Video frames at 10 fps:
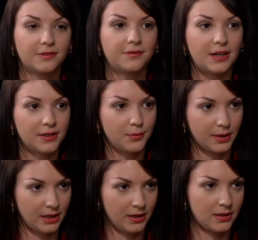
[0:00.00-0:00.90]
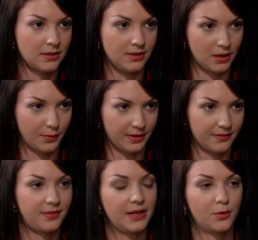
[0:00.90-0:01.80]
find a way to deal with
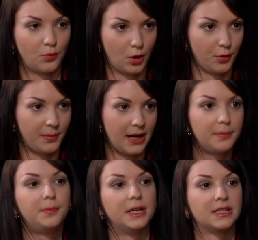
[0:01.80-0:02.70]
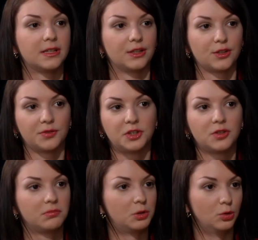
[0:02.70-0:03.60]
it, find a roadmap, basically. So I
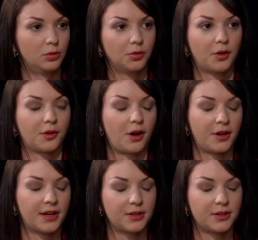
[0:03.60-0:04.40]
used to Google a lot.